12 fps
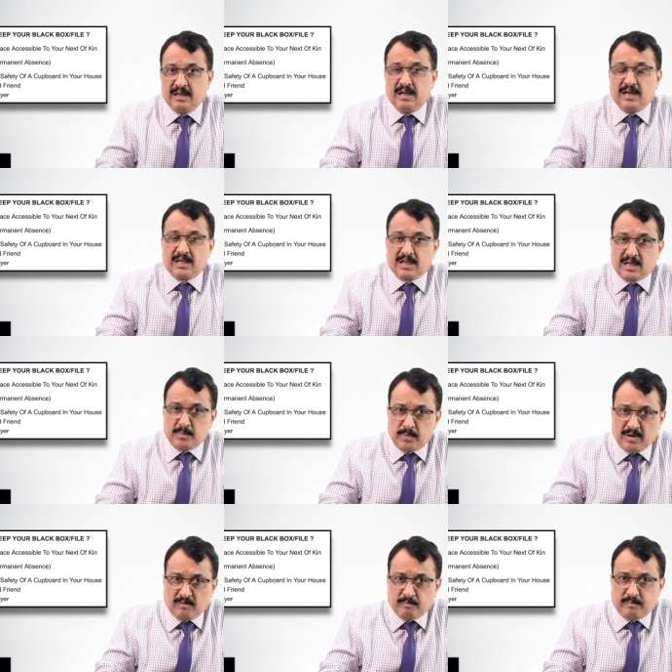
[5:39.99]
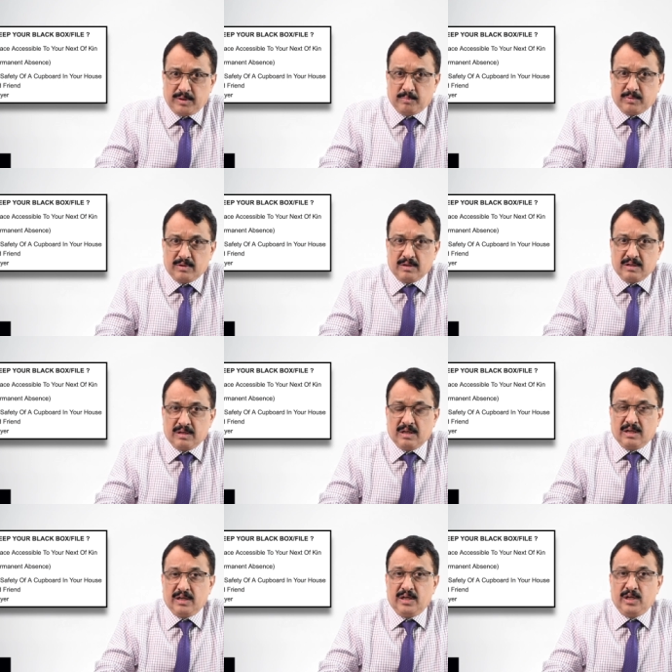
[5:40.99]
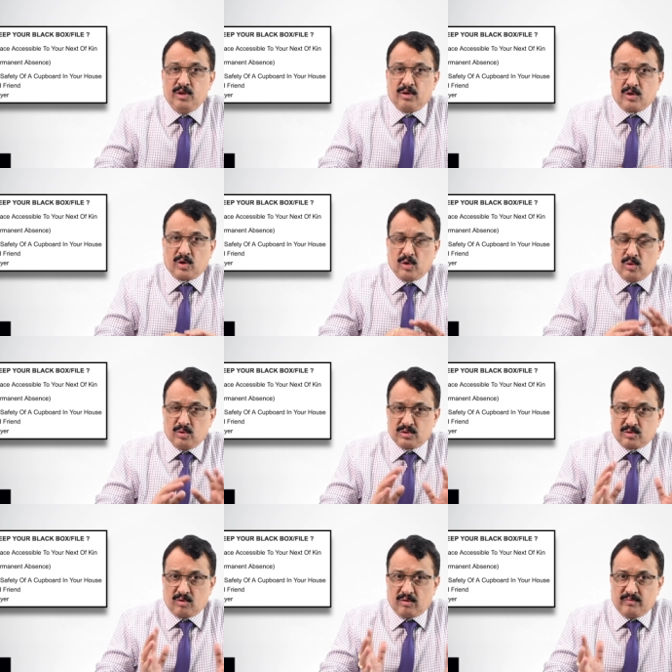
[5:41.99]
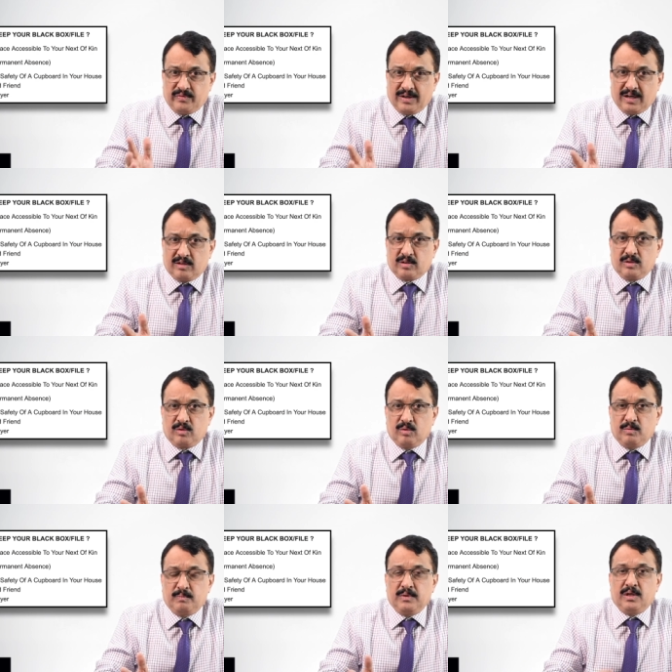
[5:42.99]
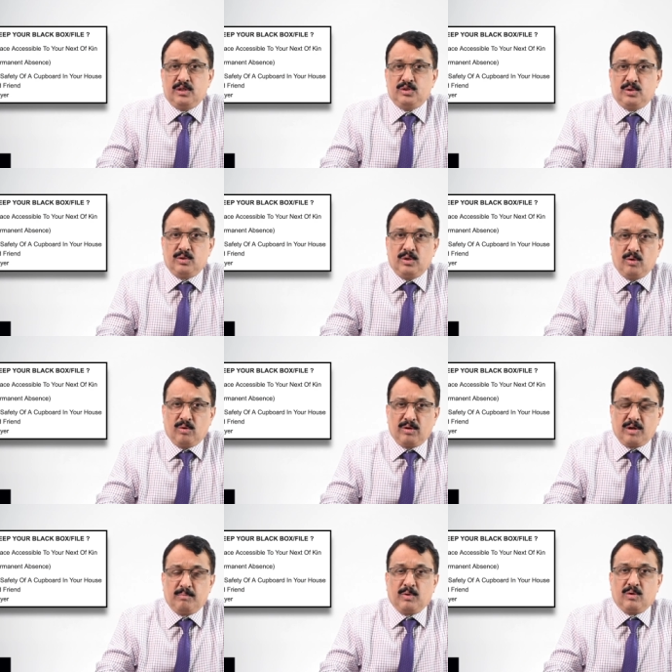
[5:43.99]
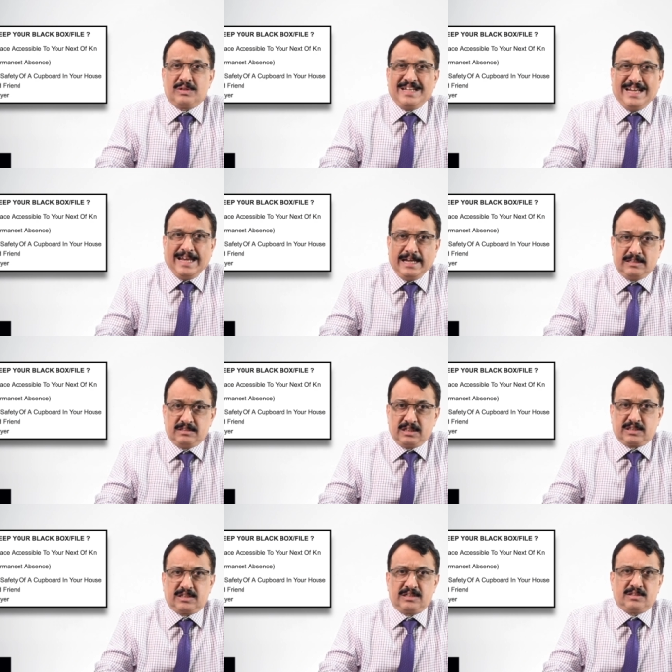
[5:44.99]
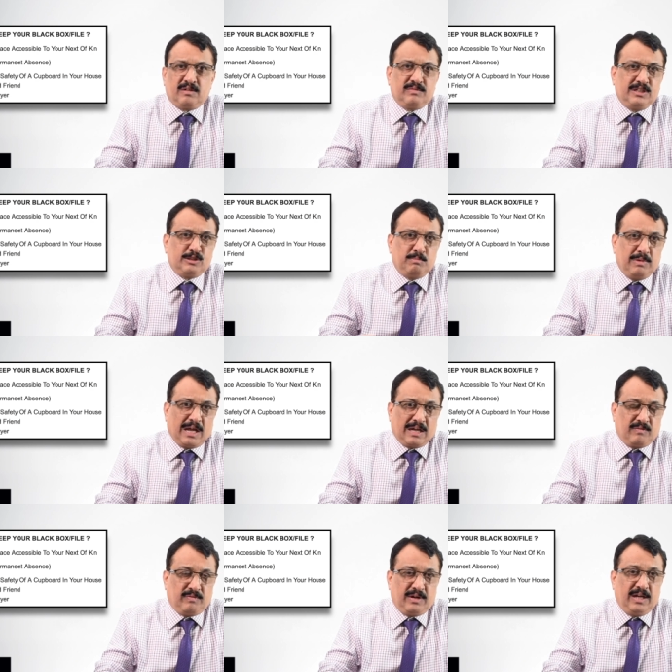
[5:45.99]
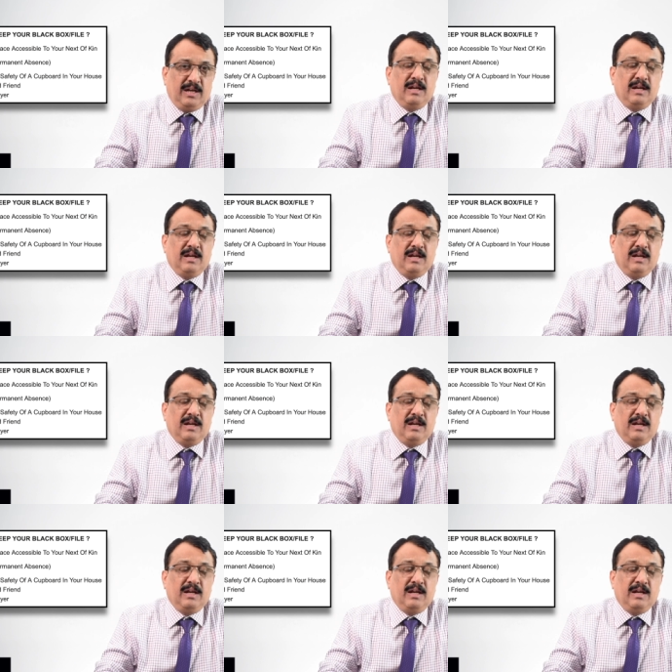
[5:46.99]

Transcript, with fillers: a couple of people in your close confidant group should know about the existence of this black file